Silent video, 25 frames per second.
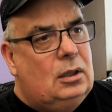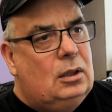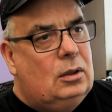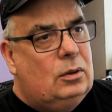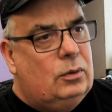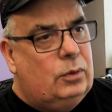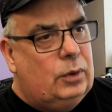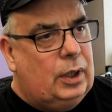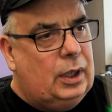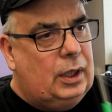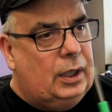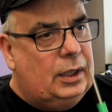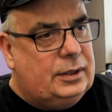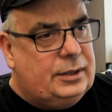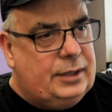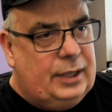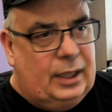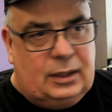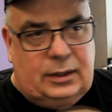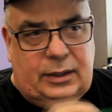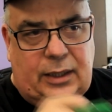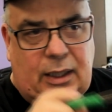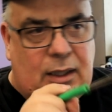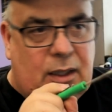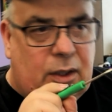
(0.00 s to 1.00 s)
we're going to
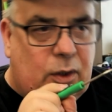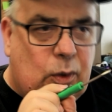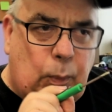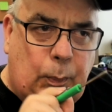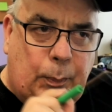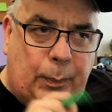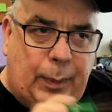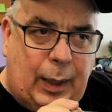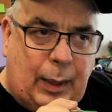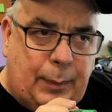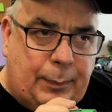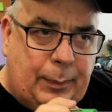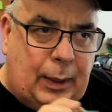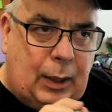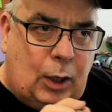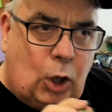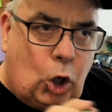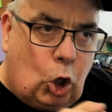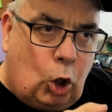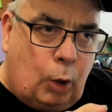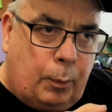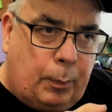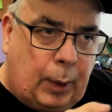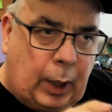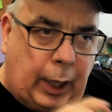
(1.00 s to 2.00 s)
take that little baby
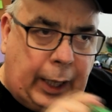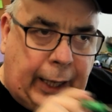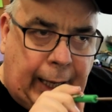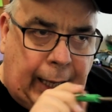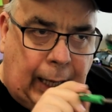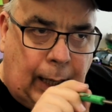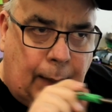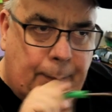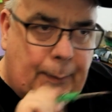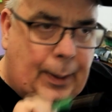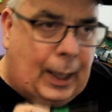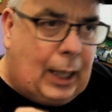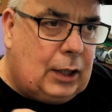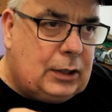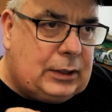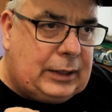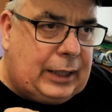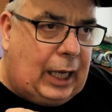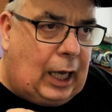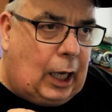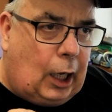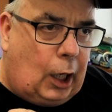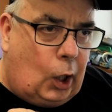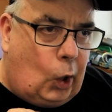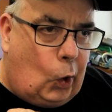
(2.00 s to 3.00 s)
Gerber cam out,
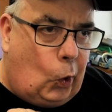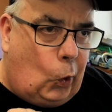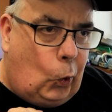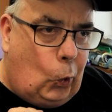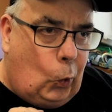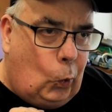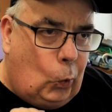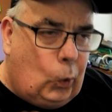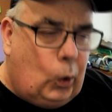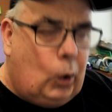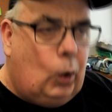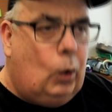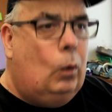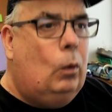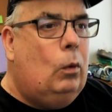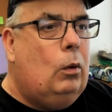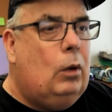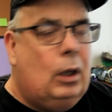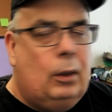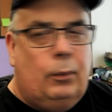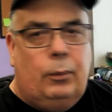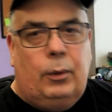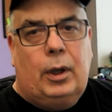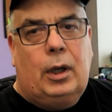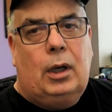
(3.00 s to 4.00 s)
Gaga Goo Goo,
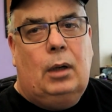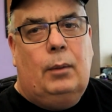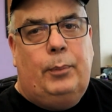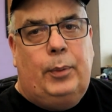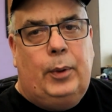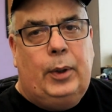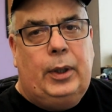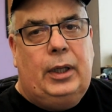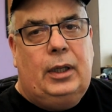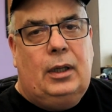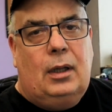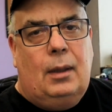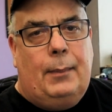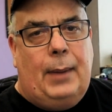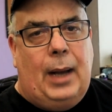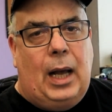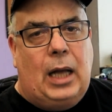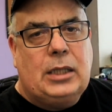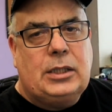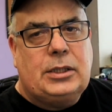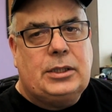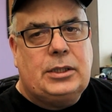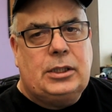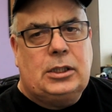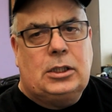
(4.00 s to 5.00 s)
and we're going to put in the
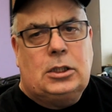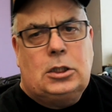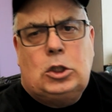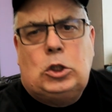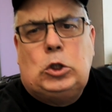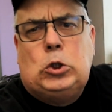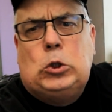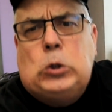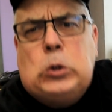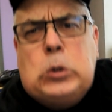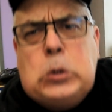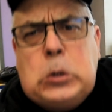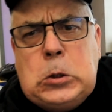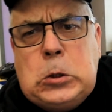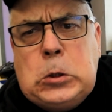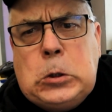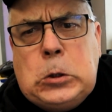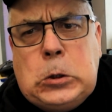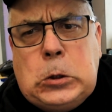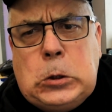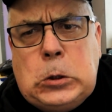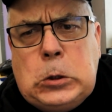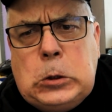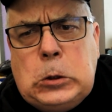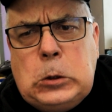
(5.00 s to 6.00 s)
monster.
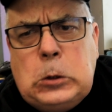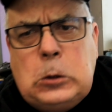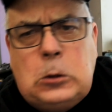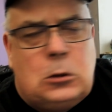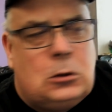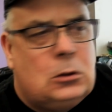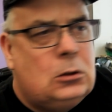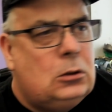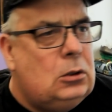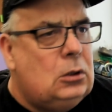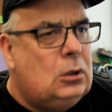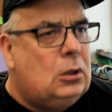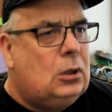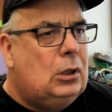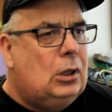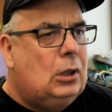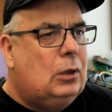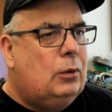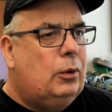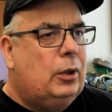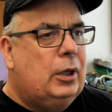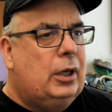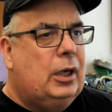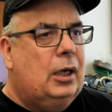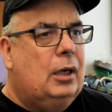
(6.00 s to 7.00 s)

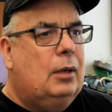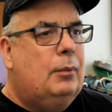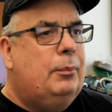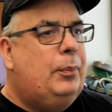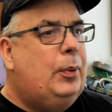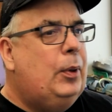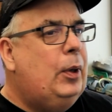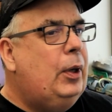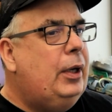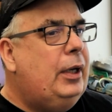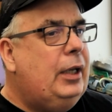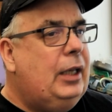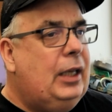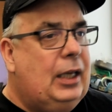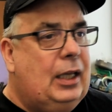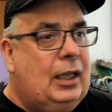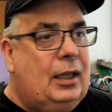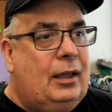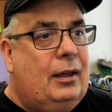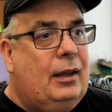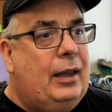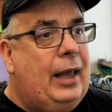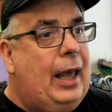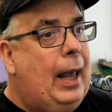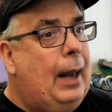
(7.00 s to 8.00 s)
We're going to put
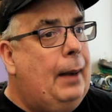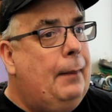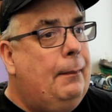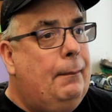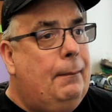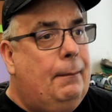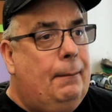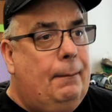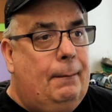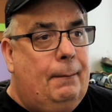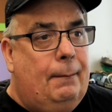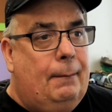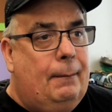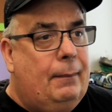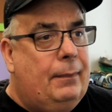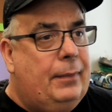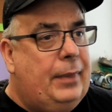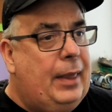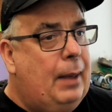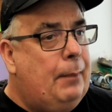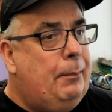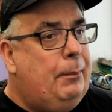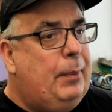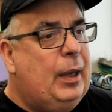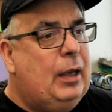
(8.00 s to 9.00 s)
in that
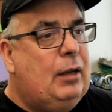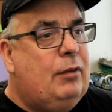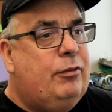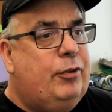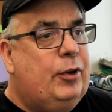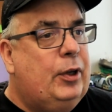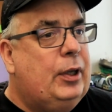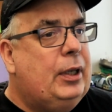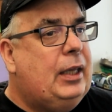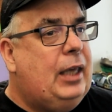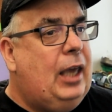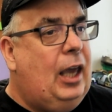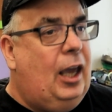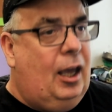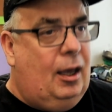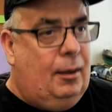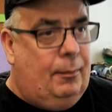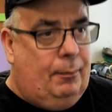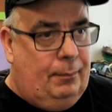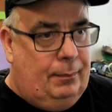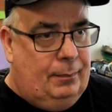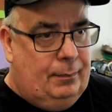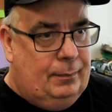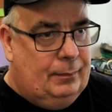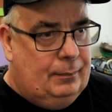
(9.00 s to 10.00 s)
Bigfoot
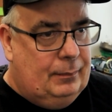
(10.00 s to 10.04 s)
cam.